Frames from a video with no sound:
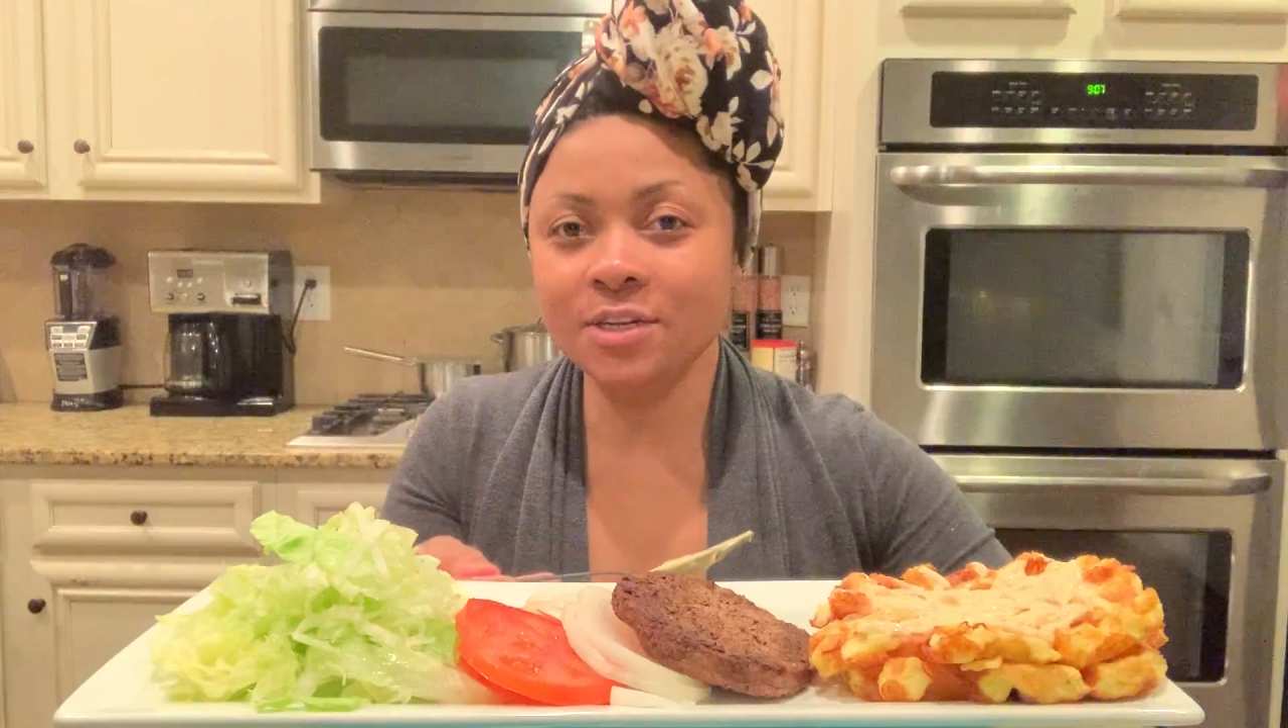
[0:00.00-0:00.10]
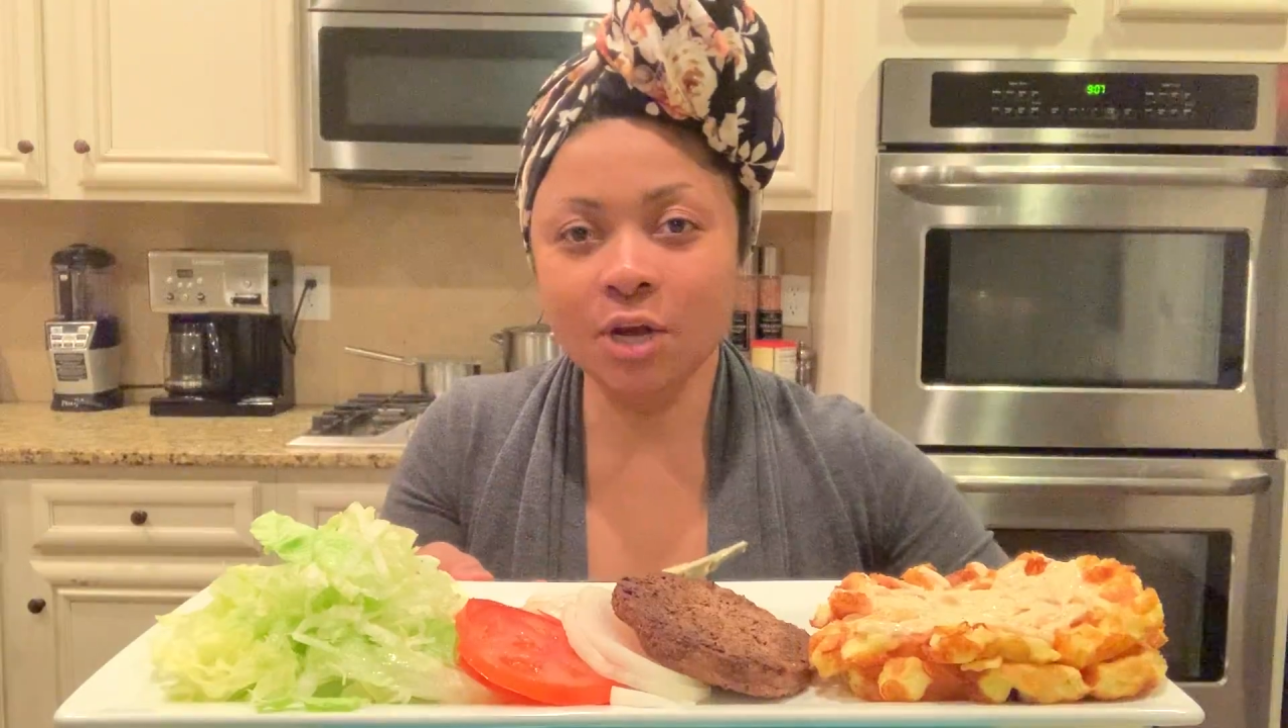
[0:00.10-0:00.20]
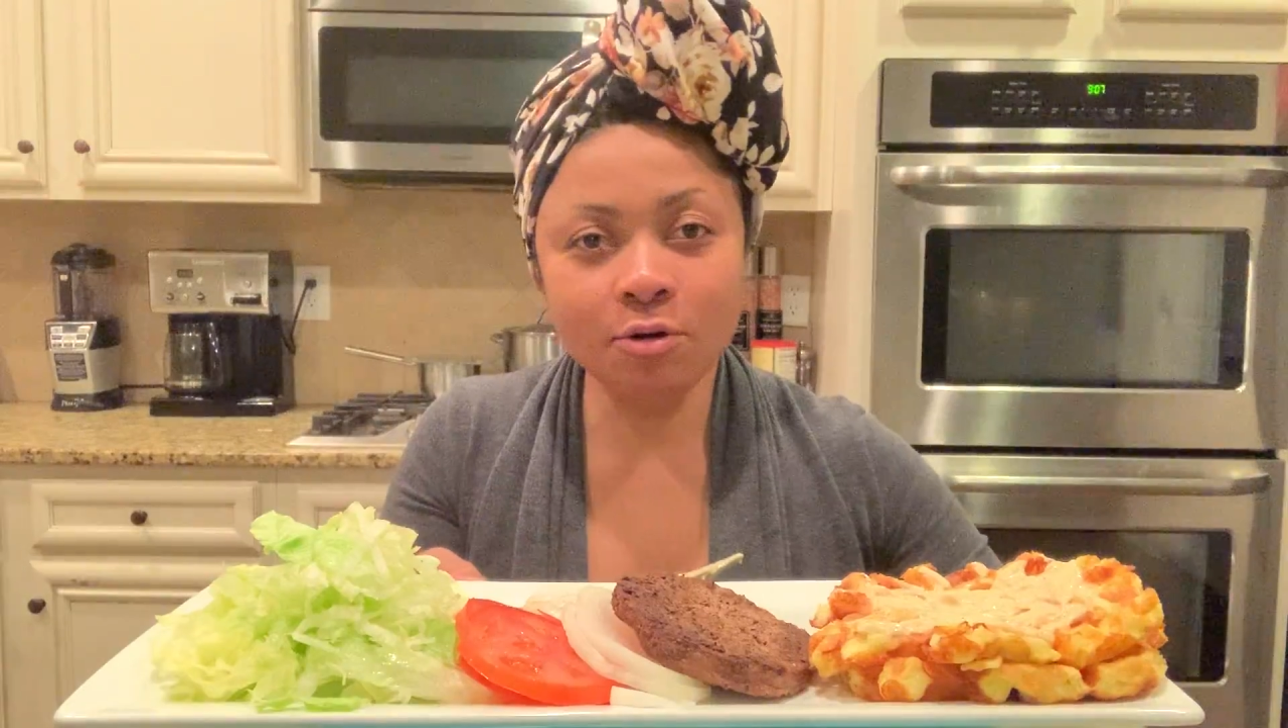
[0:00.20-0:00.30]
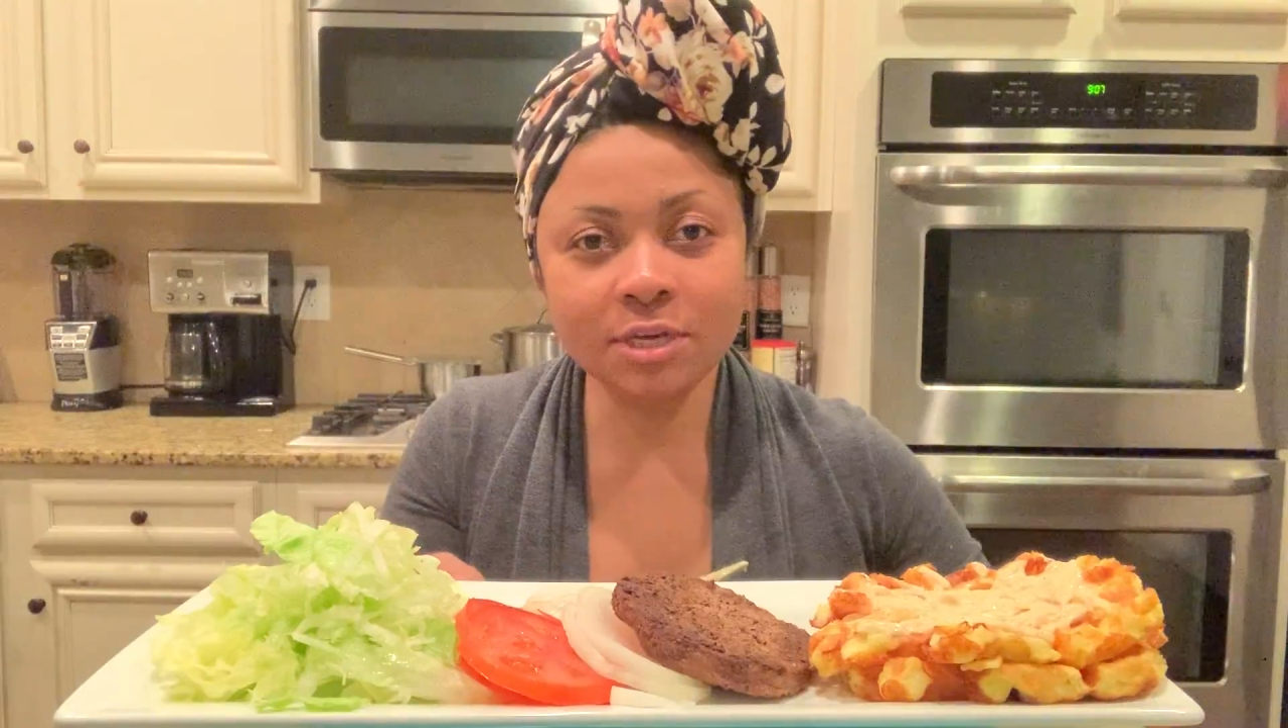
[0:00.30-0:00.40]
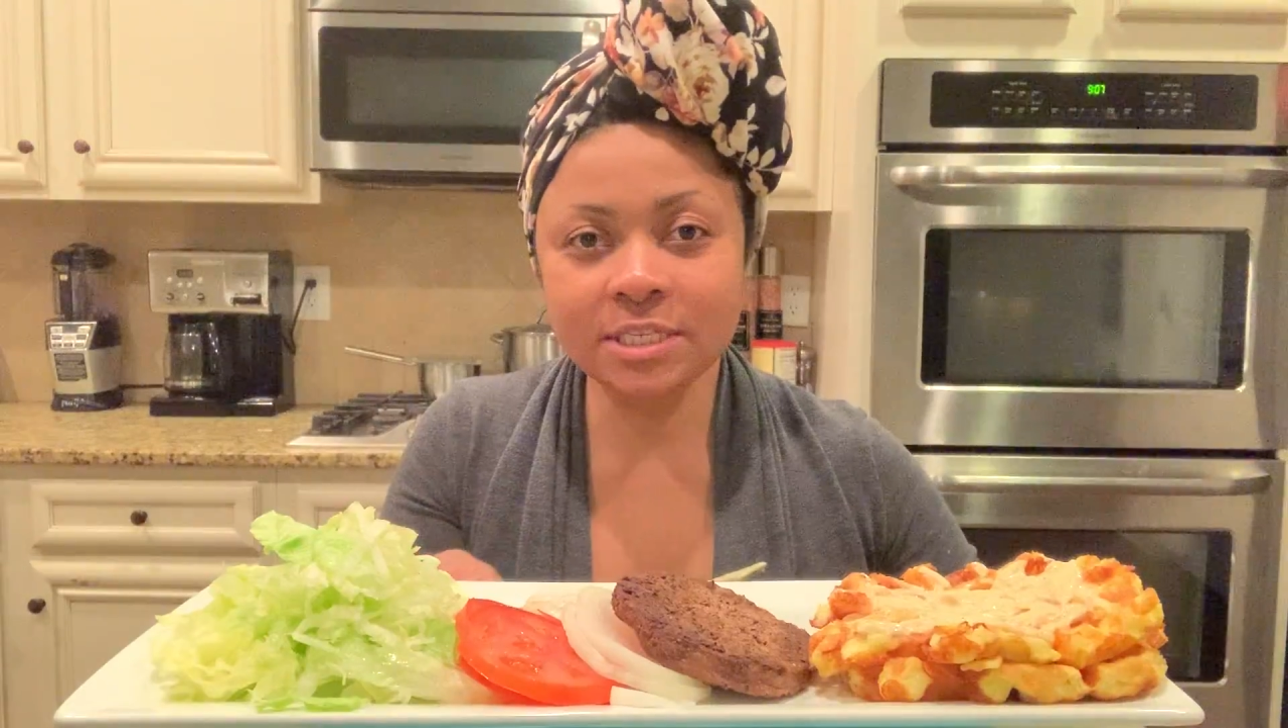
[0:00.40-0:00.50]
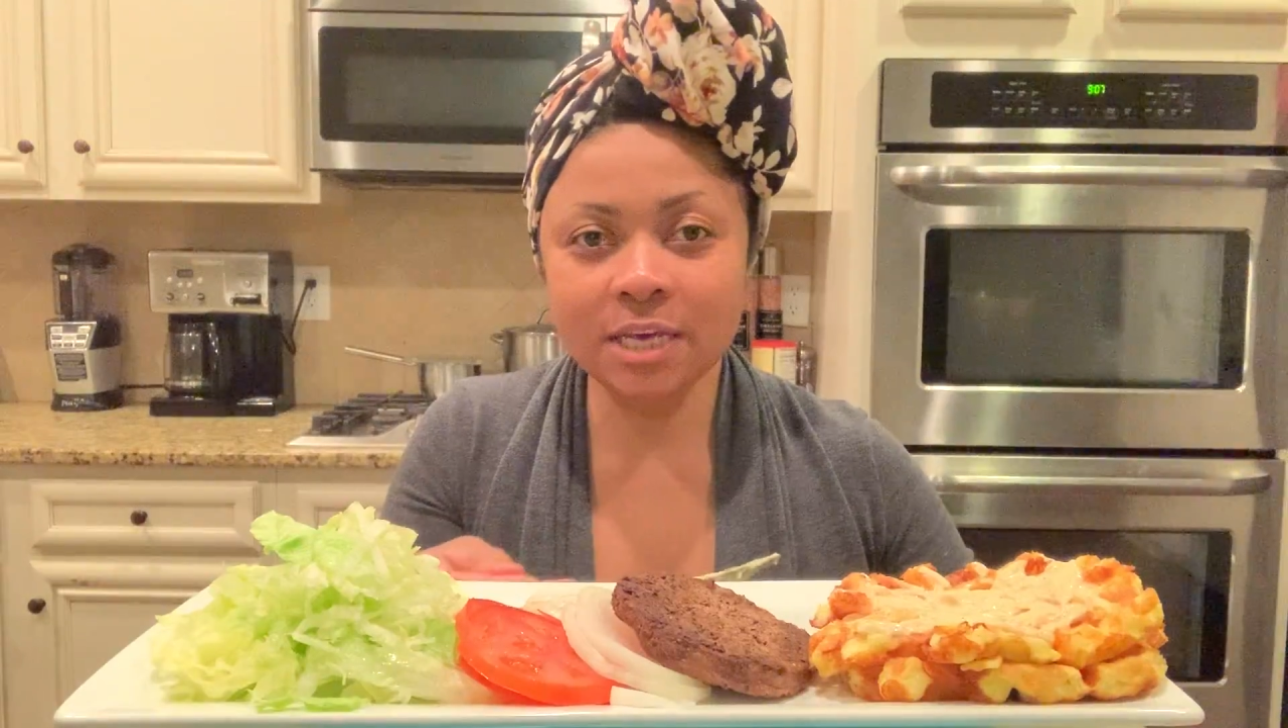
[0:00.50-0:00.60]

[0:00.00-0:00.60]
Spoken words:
donkey